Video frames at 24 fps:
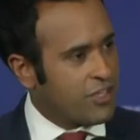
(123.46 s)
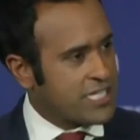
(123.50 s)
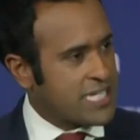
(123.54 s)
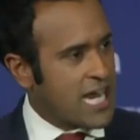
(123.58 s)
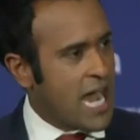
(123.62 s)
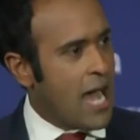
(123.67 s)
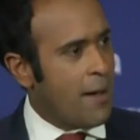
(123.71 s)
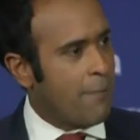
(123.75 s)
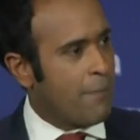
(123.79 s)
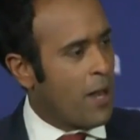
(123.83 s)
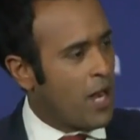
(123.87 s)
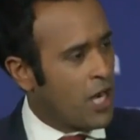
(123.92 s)
the
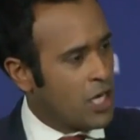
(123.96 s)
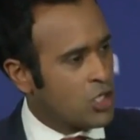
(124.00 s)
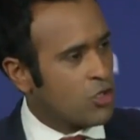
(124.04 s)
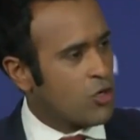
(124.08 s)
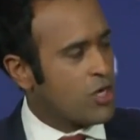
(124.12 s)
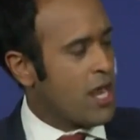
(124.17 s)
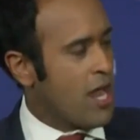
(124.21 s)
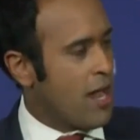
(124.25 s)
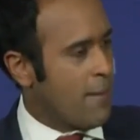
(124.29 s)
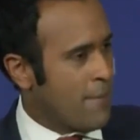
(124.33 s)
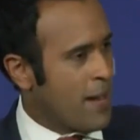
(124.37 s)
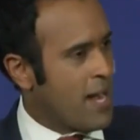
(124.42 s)
top
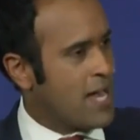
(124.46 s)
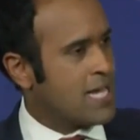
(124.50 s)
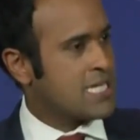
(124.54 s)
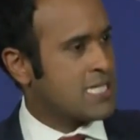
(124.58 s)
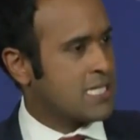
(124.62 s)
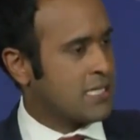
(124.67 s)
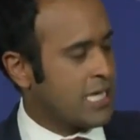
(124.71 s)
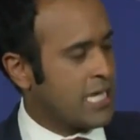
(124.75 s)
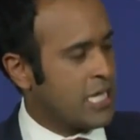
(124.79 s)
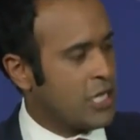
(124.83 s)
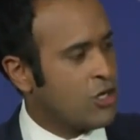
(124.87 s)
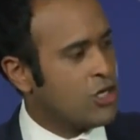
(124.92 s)
100
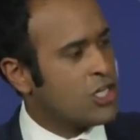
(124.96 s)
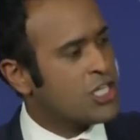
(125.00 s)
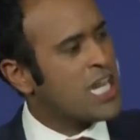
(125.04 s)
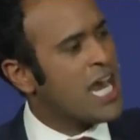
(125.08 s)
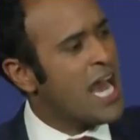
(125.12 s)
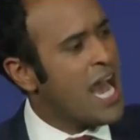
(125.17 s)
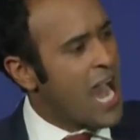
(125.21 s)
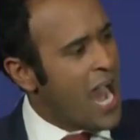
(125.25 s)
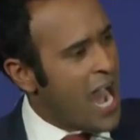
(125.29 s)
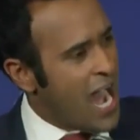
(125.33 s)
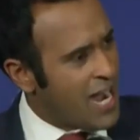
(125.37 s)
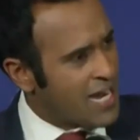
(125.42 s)
Hamas leaders
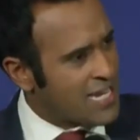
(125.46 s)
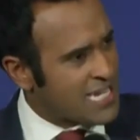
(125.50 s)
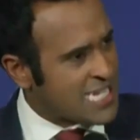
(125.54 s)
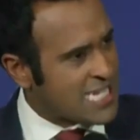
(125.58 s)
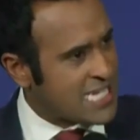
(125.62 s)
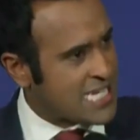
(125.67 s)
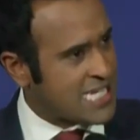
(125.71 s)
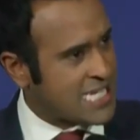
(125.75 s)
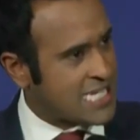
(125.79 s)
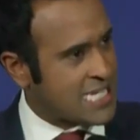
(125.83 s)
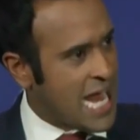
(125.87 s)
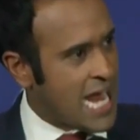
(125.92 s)
on
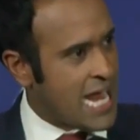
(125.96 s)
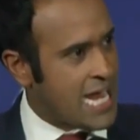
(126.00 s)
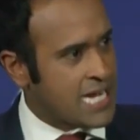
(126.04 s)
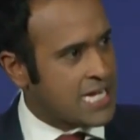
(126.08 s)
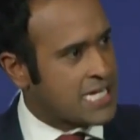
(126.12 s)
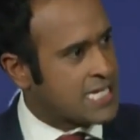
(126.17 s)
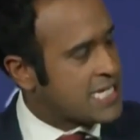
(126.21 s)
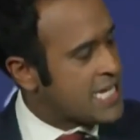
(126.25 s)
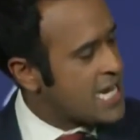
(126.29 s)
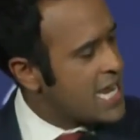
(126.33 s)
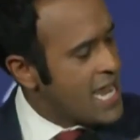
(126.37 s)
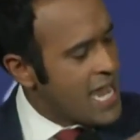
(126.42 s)

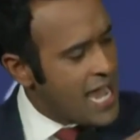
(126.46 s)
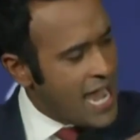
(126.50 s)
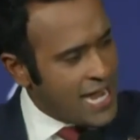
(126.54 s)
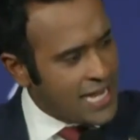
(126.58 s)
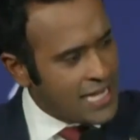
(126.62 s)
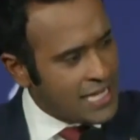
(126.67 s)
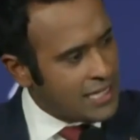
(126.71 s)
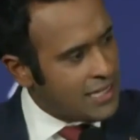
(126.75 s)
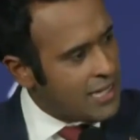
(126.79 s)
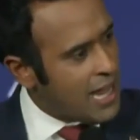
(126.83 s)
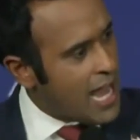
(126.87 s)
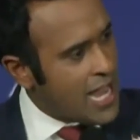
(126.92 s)
stakes
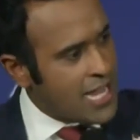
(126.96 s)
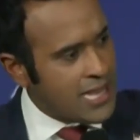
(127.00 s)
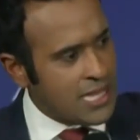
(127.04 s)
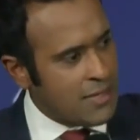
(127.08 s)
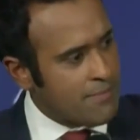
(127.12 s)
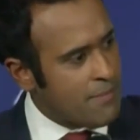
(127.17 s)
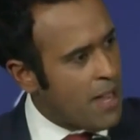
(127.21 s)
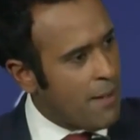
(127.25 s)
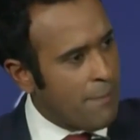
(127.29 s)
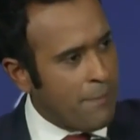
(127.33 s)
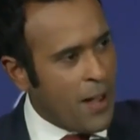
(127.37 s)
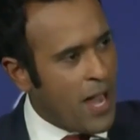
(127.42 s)
and line them
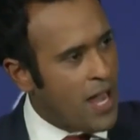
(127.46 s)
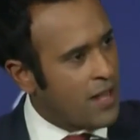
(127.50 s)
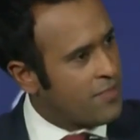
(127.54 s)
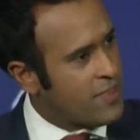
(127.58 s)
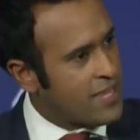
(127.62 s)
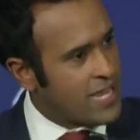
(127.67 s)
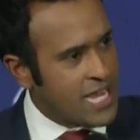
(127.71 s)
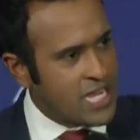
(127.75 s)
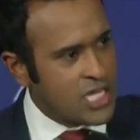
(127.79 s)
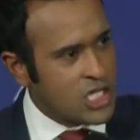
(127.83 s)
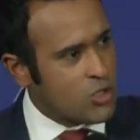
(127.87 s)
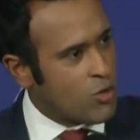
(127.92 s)
up on the
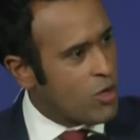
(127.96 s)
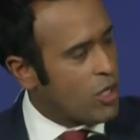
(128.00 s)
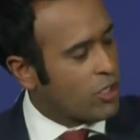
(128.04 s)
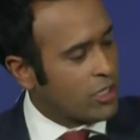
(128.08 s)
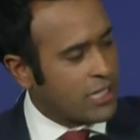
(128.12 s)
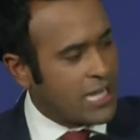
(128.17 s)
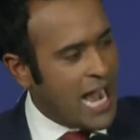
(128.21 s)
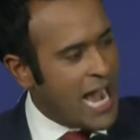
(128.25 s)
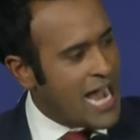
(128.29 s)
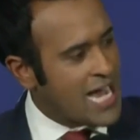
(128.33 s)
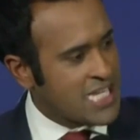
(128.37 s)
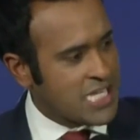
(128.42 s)
Israel
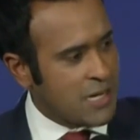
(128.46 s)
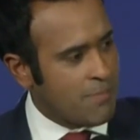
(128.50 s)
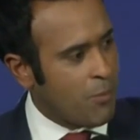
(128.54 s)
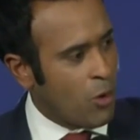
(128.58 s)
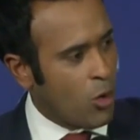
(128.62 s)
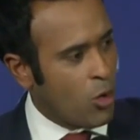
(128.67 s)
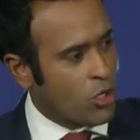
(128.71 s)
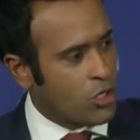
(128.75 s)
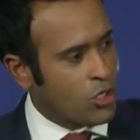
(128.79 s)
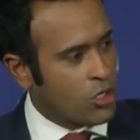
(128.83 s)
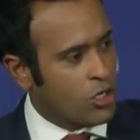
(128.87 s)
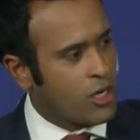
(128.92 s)
Gaza
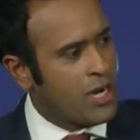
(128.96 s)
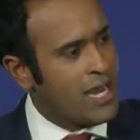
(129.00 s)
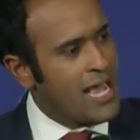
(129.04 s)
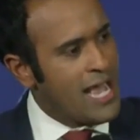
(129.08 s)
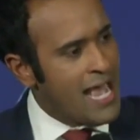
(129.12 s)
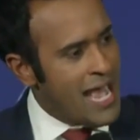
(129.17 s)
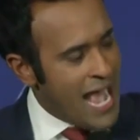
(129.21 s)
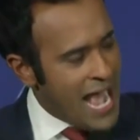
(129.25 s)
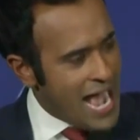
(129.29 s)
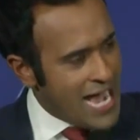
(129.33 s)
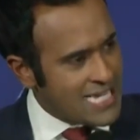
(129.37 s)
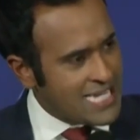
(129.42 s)
border
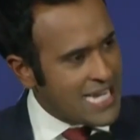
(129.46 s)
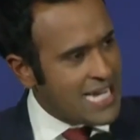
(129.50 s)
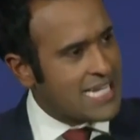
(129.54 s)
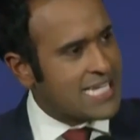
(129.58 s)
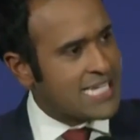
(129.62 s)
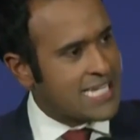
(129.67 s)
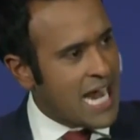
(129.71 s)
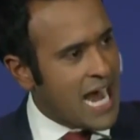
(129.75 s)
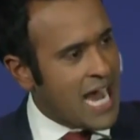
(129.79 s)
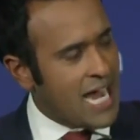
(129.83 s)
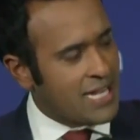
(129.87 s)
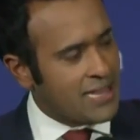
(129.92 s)
as a
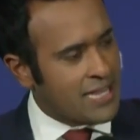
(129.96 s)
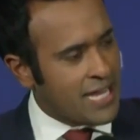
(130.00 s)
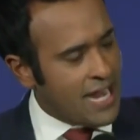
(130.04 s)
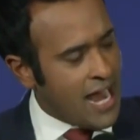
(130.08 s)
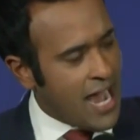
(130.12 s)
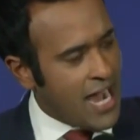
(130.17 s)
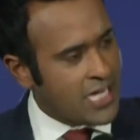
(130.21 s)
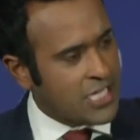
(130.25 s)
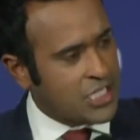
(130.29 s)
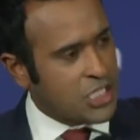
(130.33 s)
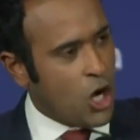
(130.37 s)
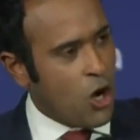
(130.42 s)
sign that
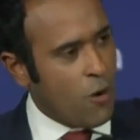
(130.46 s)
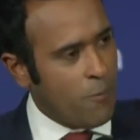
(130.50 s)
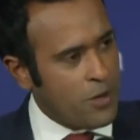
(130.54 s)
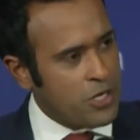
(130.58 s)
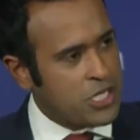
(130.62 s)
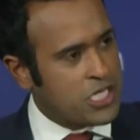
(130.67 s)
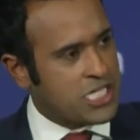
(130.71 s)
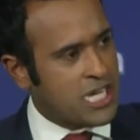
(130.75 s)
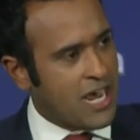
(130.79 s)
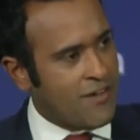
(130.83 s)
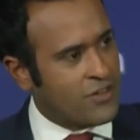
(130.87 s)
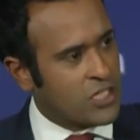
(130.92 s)
October
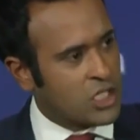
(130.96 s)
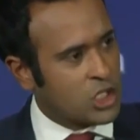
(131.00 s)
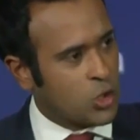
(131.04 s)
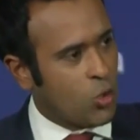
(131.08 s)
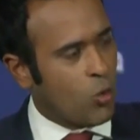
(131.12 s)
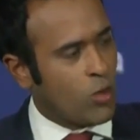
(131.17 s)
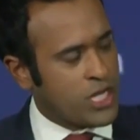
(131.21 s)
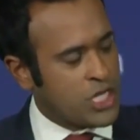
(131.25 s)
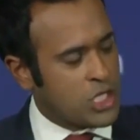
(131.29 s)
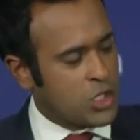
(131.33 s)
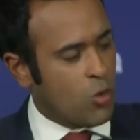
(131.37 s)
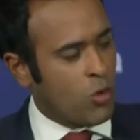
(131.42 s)
7,
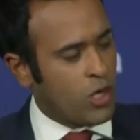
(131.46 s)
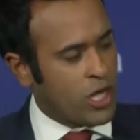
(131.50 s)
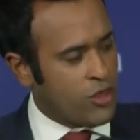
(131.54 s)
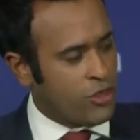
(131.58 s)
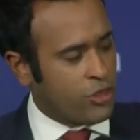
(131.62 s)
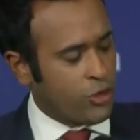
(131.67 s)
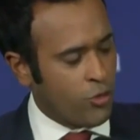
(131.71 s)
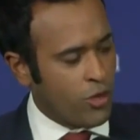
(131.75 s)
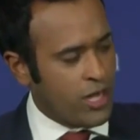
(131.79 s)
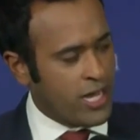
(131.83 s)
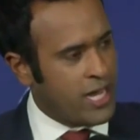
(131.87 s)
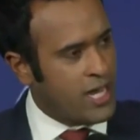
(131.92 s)

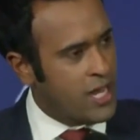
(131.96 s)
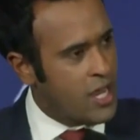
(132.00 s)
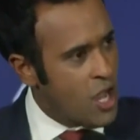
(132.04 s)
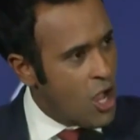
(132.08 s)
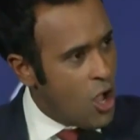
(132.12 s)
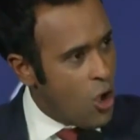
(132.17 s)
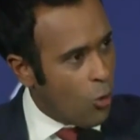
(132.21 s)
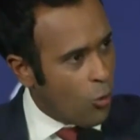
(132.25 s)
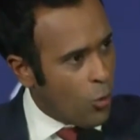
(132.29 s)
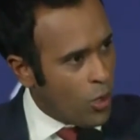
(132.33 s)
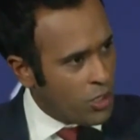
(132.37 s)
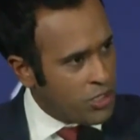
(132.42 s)
2023
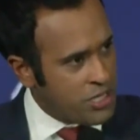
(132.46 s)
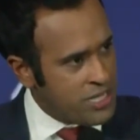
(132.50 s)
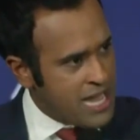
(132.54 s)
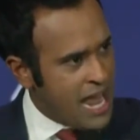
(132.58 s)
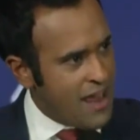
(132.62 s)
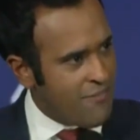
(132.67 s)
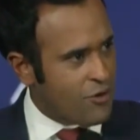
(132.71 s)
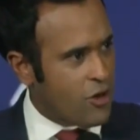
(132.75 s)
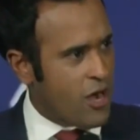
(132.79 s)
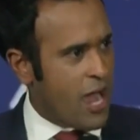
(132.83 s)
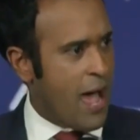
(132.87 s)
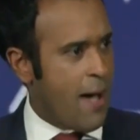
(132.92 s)
will
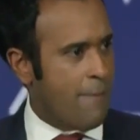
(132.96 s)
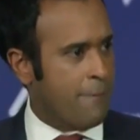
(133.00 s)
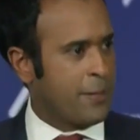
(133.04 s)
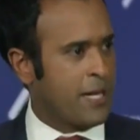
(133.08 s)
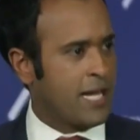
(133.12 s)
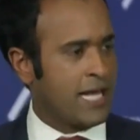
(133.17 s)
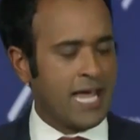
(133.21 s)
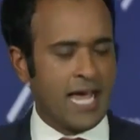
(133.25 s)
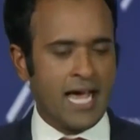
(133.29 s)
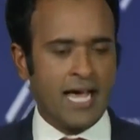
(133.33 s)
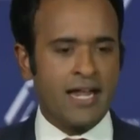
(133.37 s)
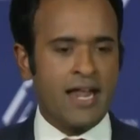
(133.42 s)
never happen
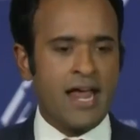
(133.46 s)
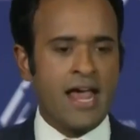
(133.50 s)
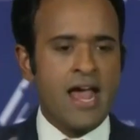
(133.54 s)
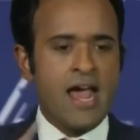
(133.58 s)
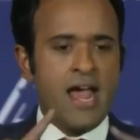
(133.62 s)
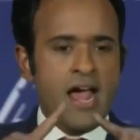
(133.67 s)
again.